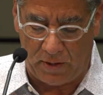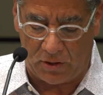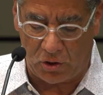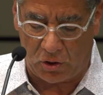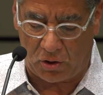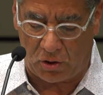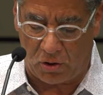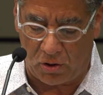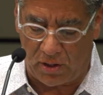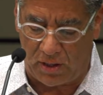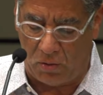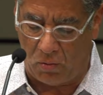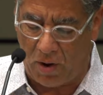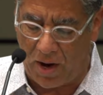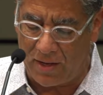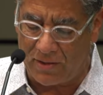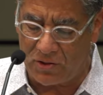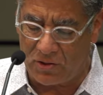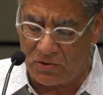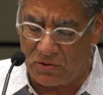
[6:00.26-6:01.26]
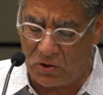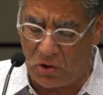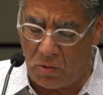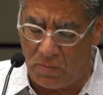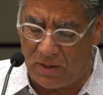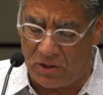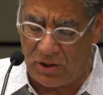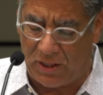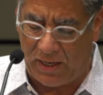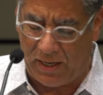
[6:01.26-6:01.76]
much hurting? Why is there
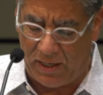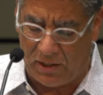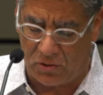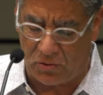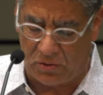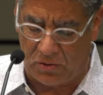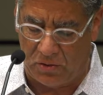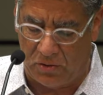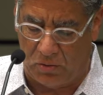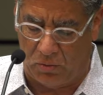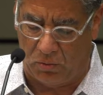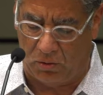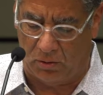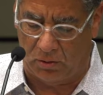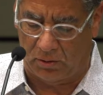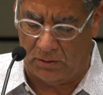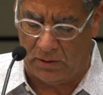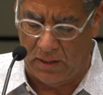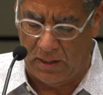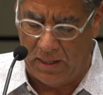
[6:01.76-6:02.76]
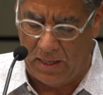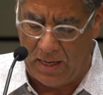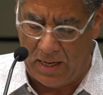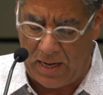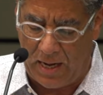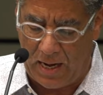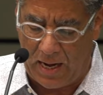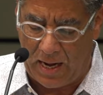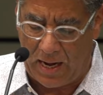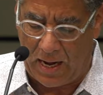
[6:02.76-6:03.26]
so much hatred in the world?
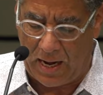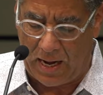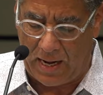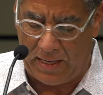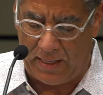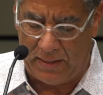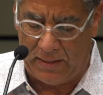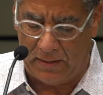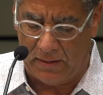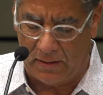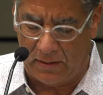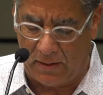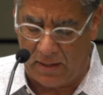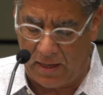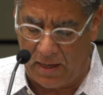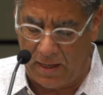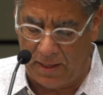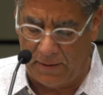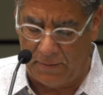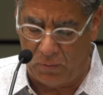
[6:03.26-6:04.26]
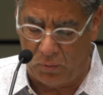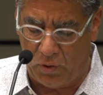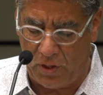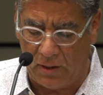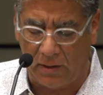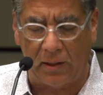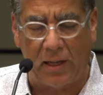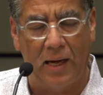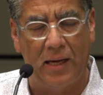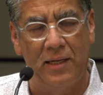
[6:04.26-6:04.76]
I um,
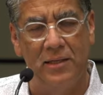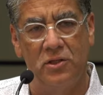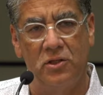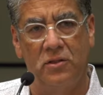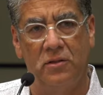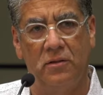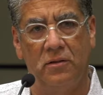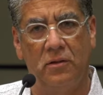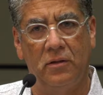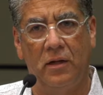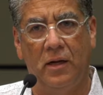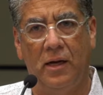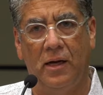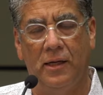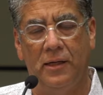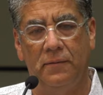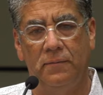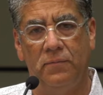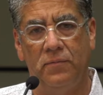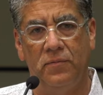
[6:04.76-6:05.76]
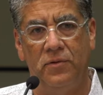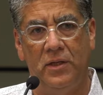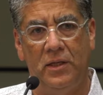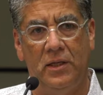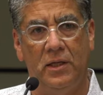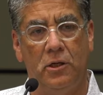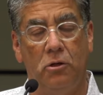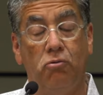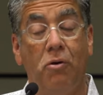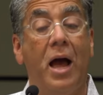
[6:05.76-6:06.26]
realized um,
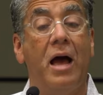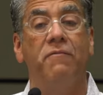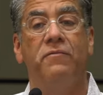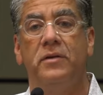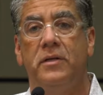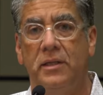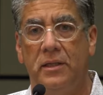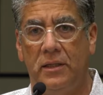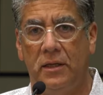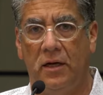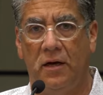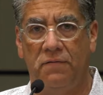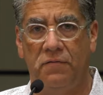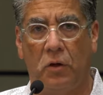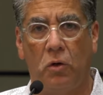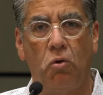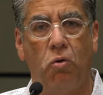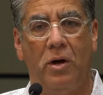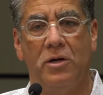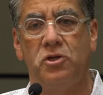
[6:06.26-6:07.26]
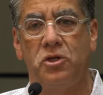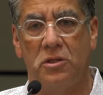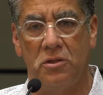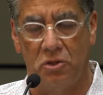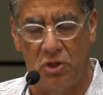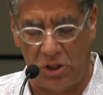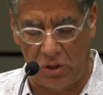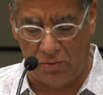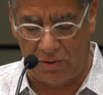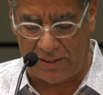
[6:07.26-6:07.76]
the gravity of the
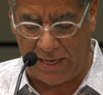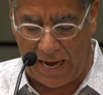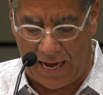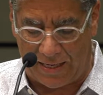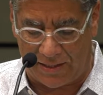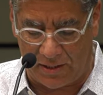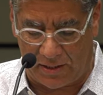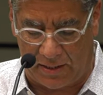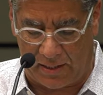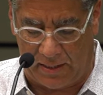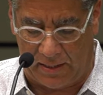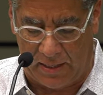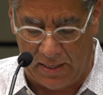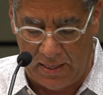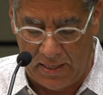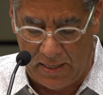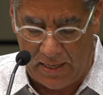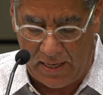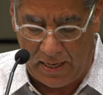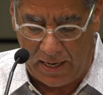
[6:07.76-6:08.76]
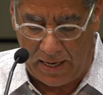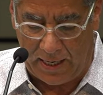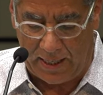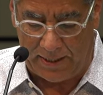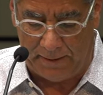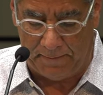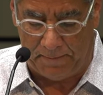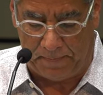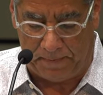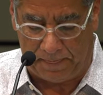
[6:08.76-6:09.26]
question she was asking,
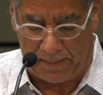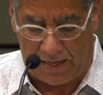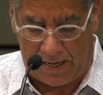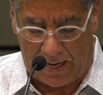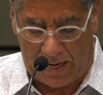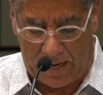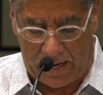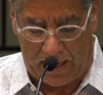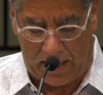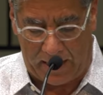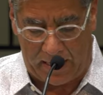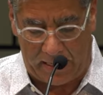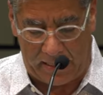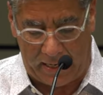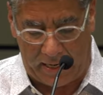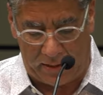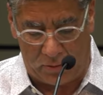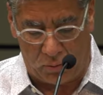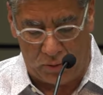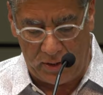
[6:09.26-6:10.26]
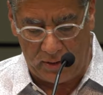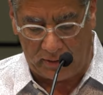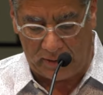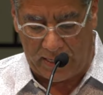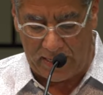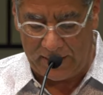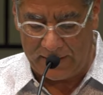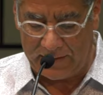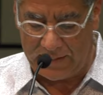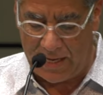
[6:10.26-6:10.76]
um, I, I,
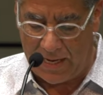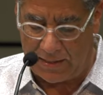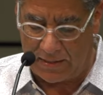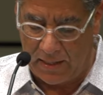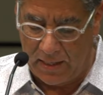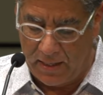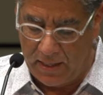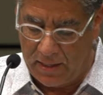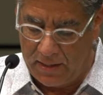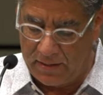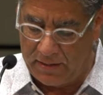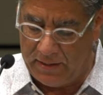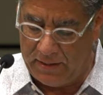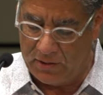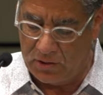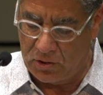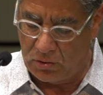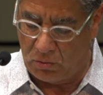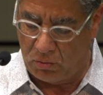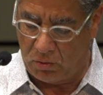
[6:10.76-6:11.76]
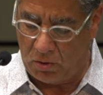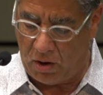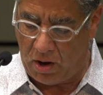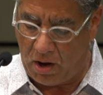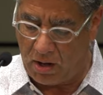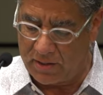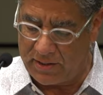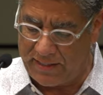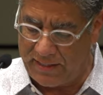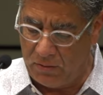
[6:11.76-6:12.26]
realized that these
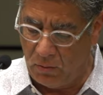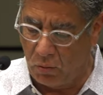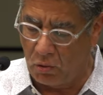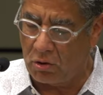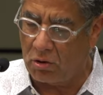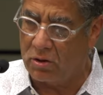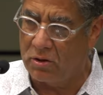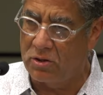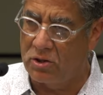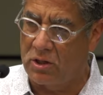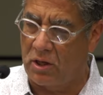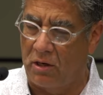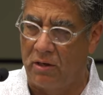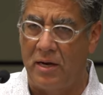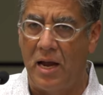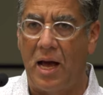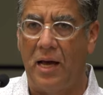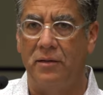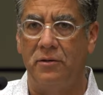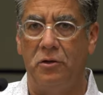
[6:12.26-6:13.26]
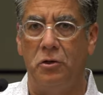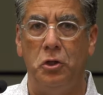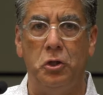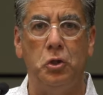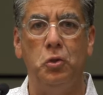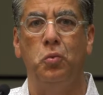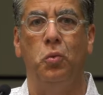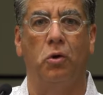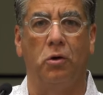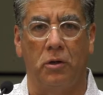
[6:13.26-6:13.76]
haunting words are not
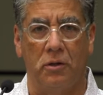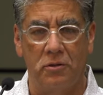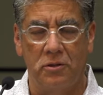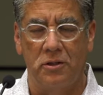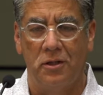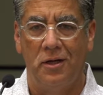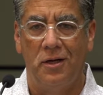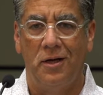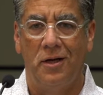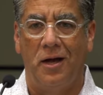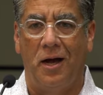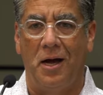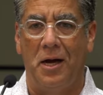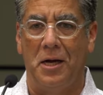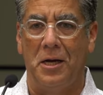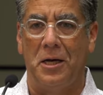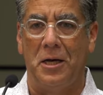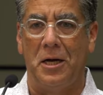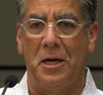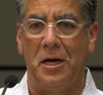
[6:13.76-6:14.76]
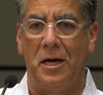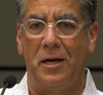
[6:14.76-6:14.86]
new words. Uh,